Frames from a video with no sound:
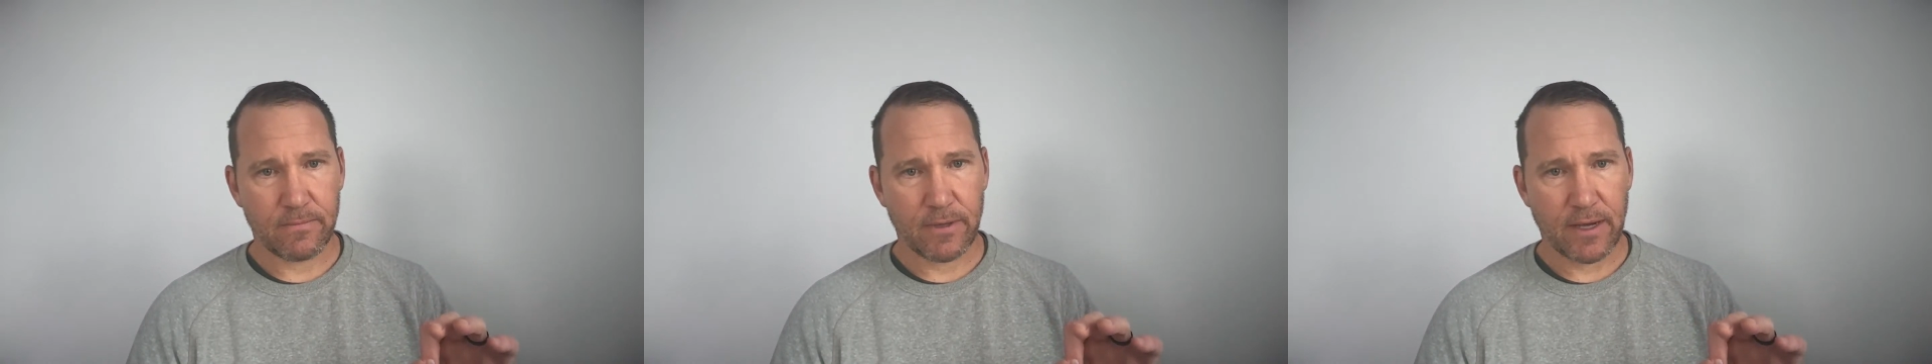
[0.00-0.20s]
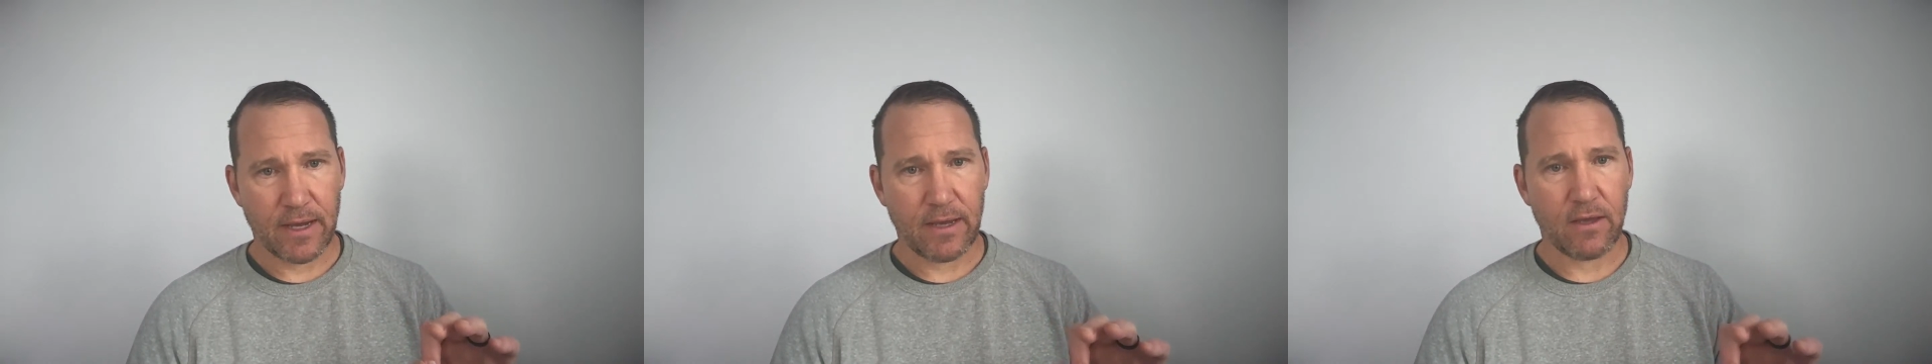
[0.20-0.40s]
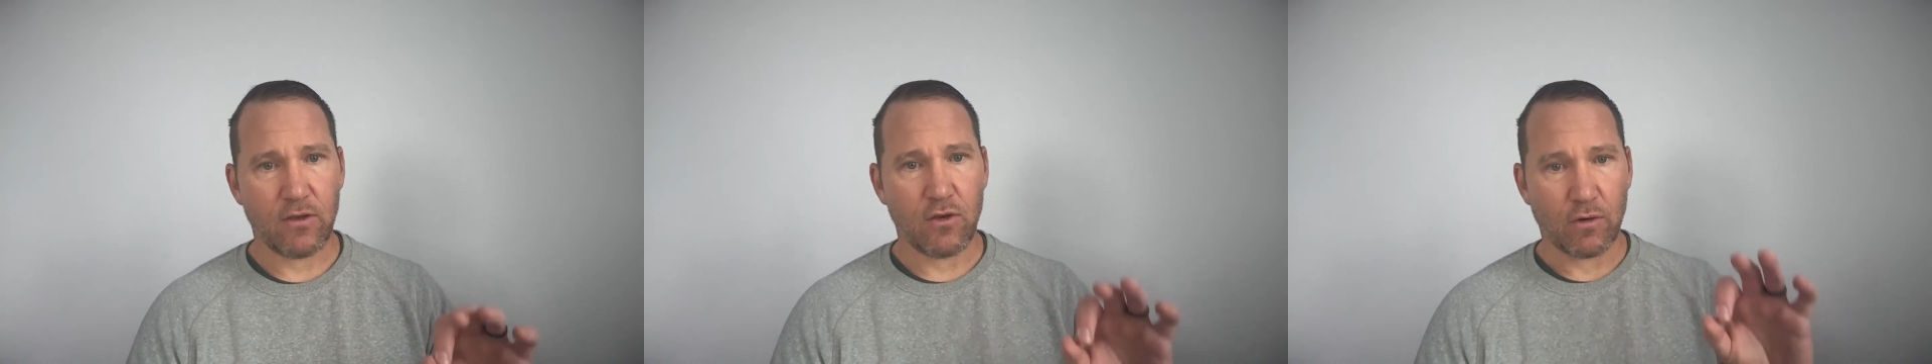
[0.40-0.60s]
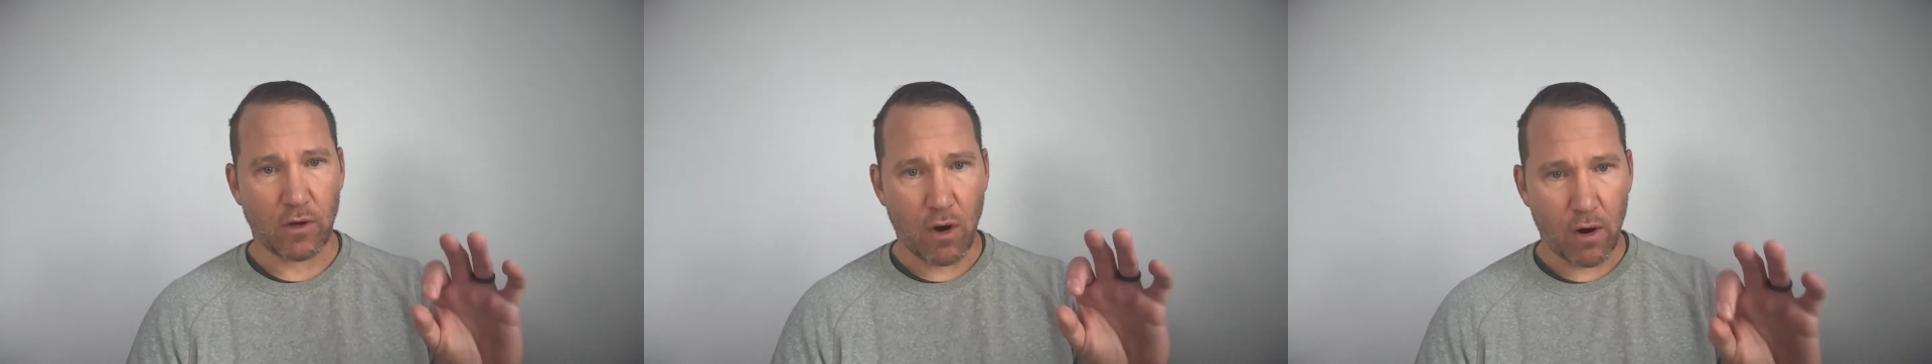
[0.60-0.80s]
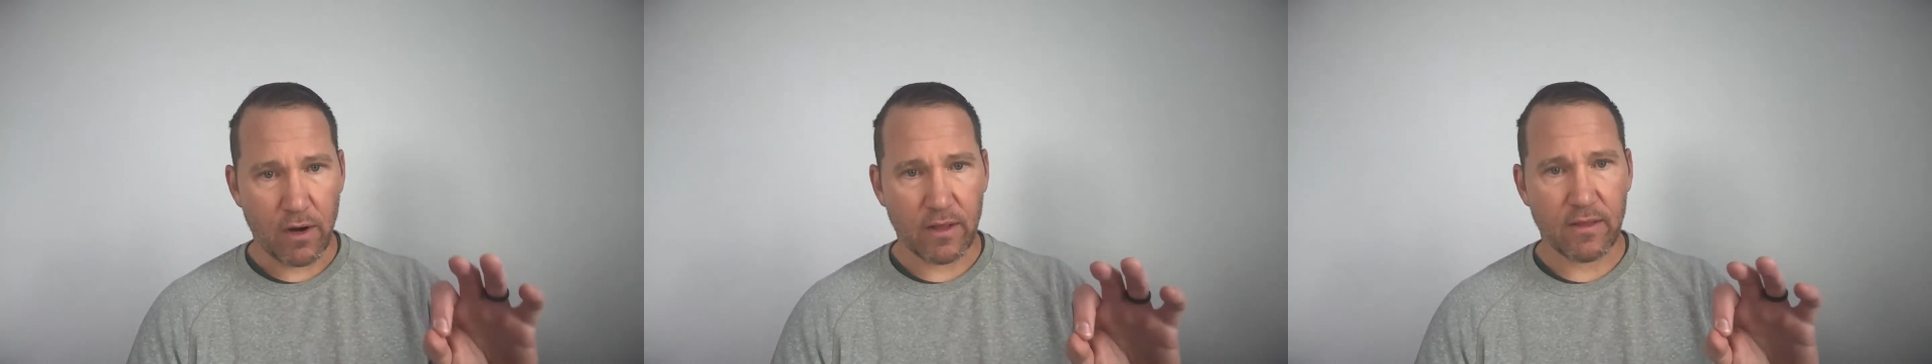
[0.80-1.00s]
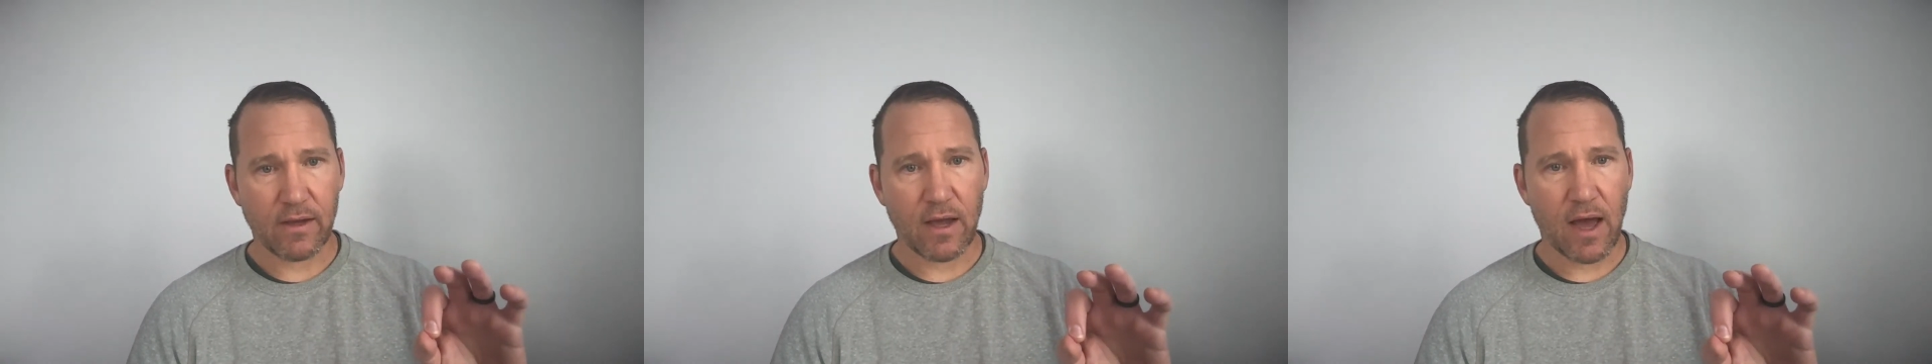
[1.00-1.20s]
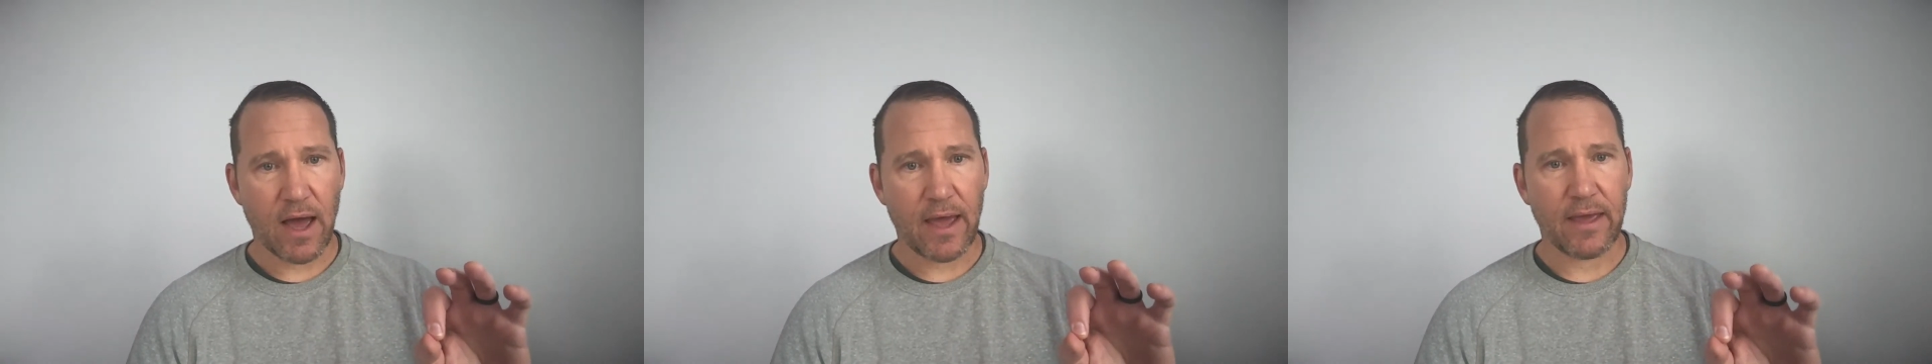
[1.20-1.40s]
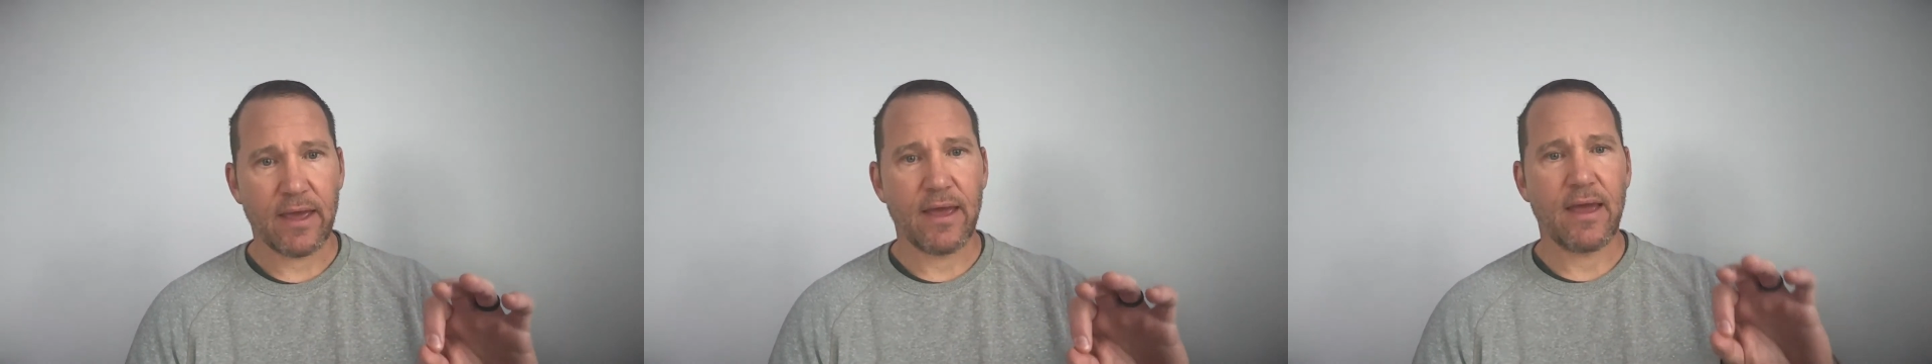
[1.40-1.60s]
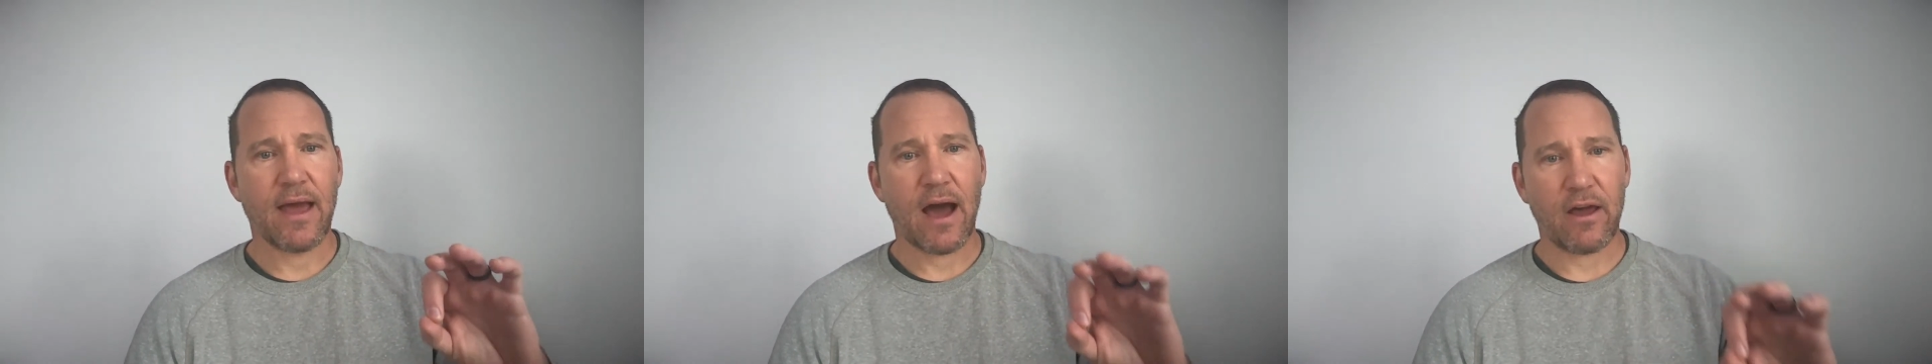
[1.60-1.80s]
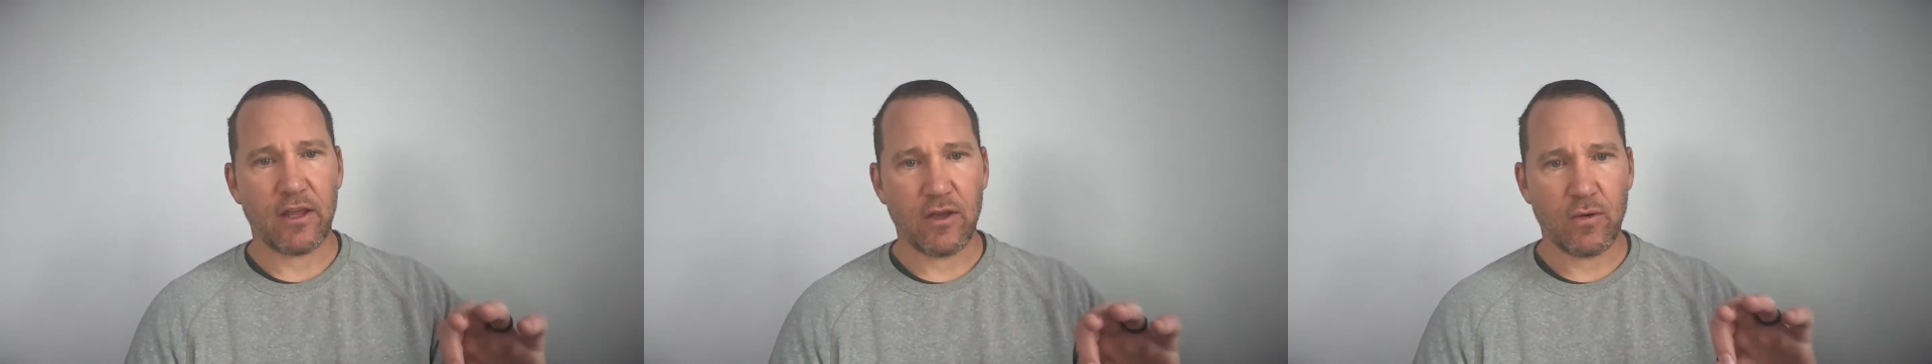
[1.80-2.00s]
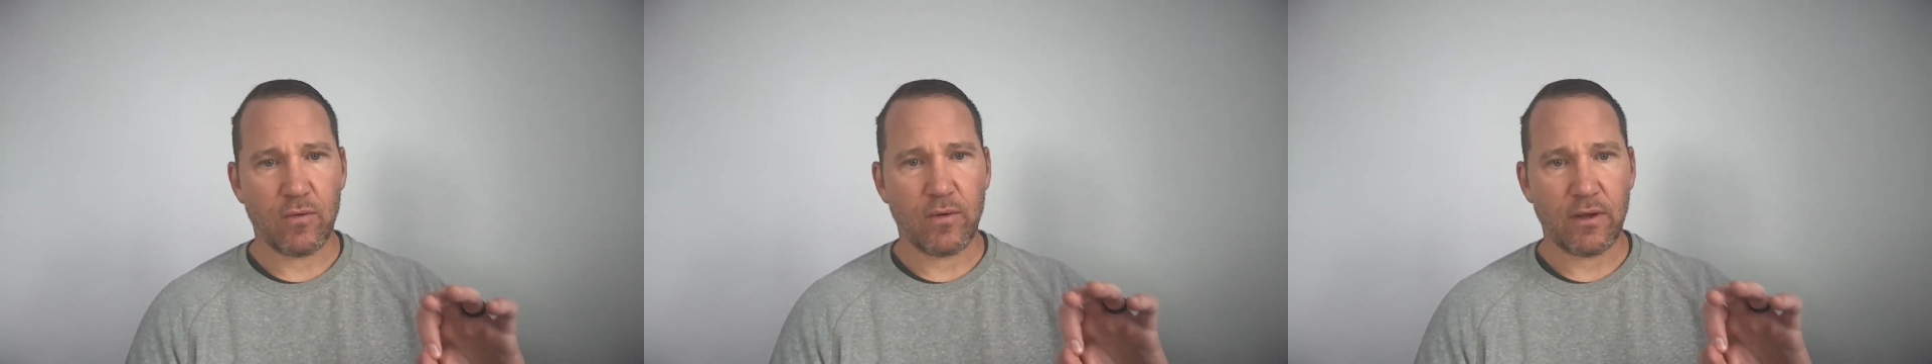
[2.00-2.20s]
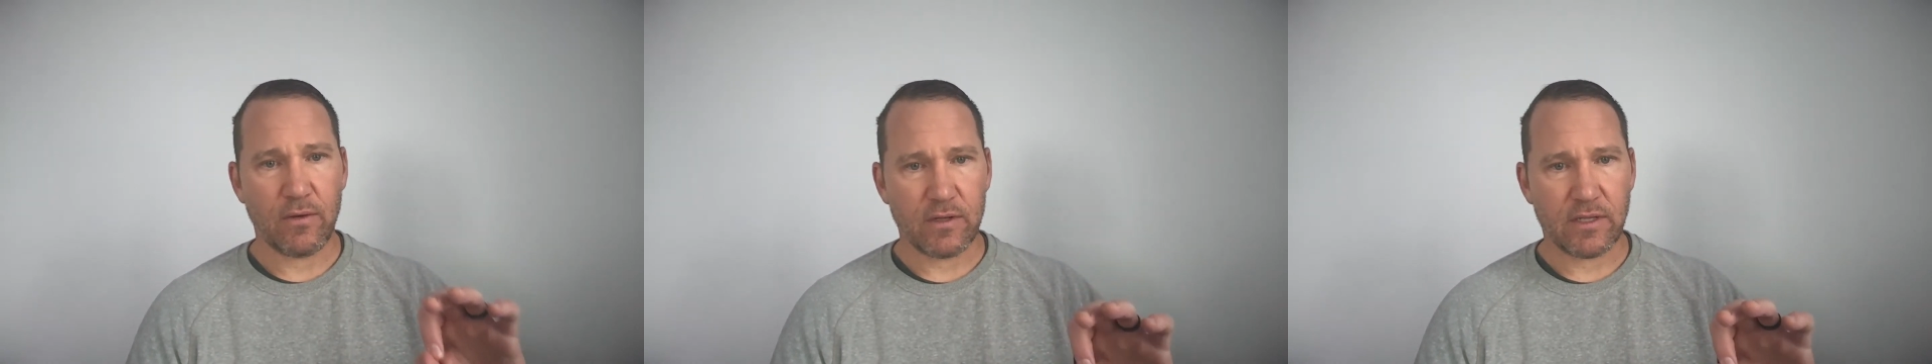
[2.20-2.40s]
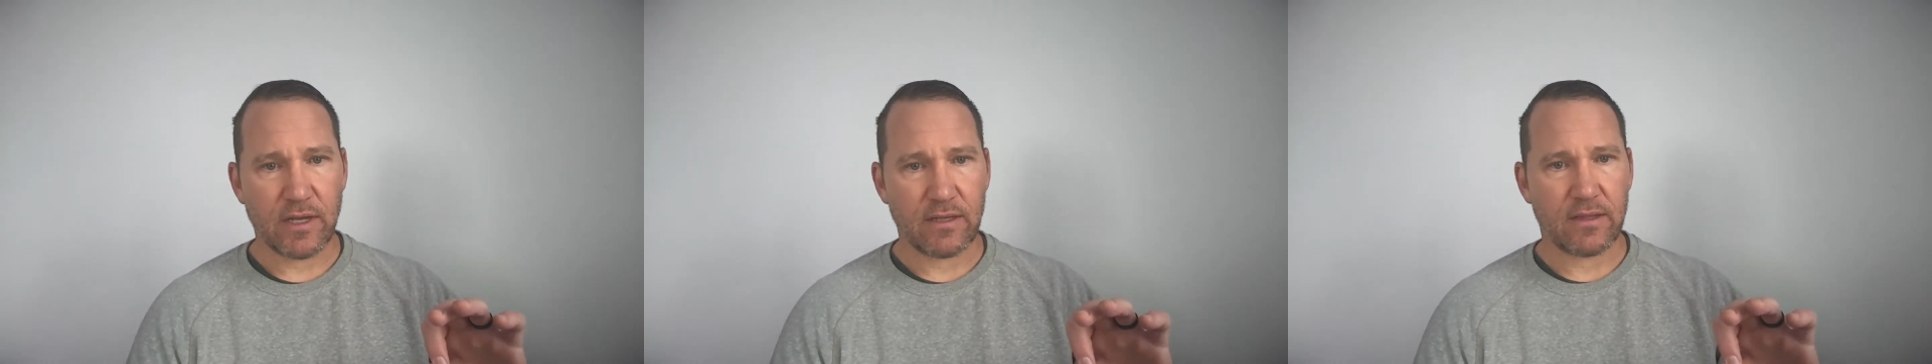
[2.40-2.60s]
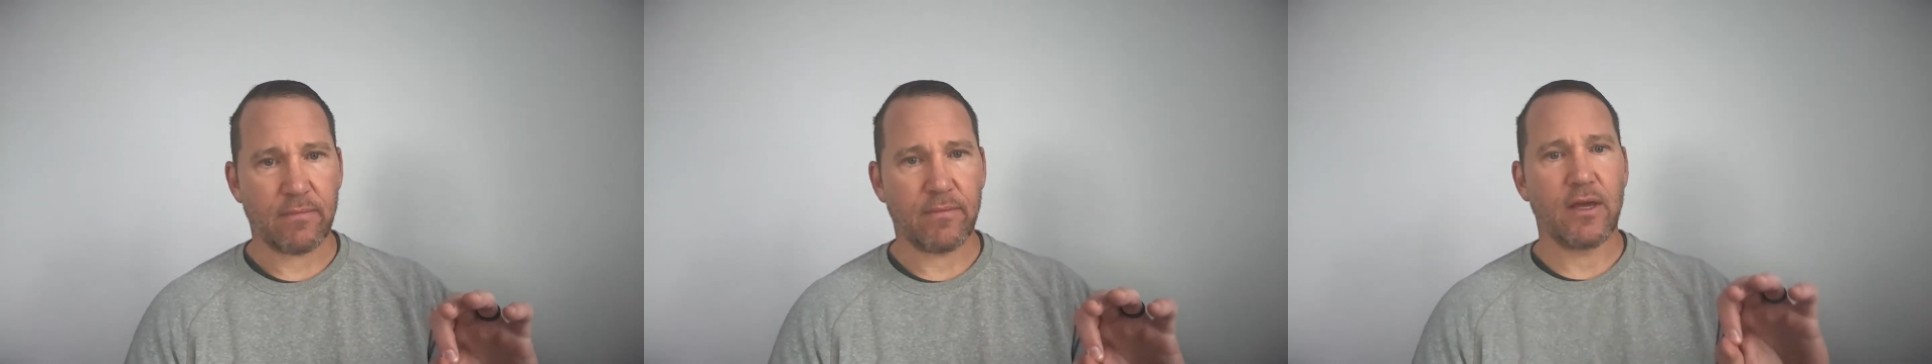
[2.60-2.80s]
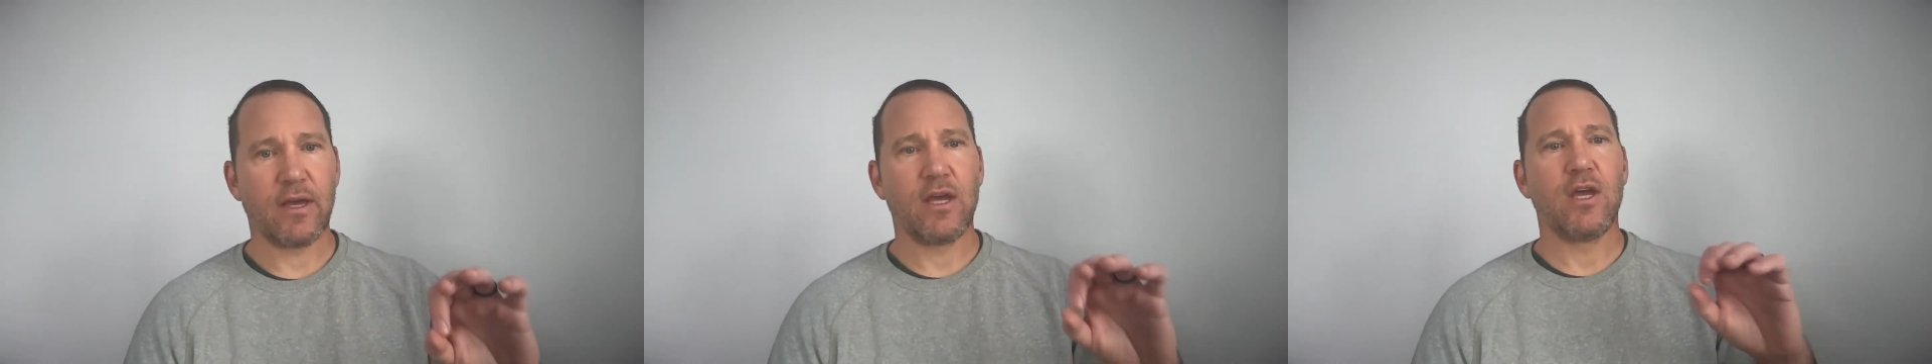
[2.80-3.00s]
Okay, you're guarding the guy. How do you irritate them?